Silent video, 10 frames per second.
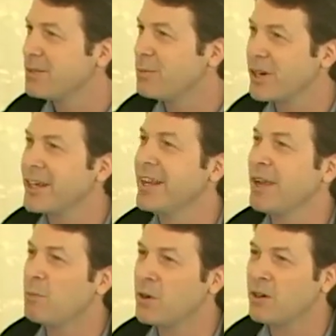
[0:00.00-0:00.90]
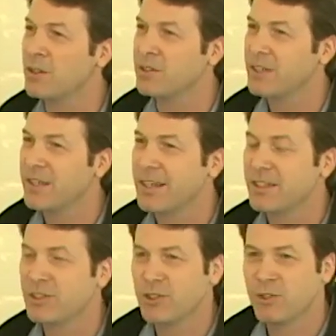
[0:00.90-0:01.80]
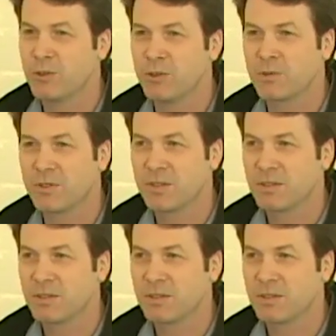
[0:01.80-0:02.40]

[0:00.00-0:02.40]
workaday world to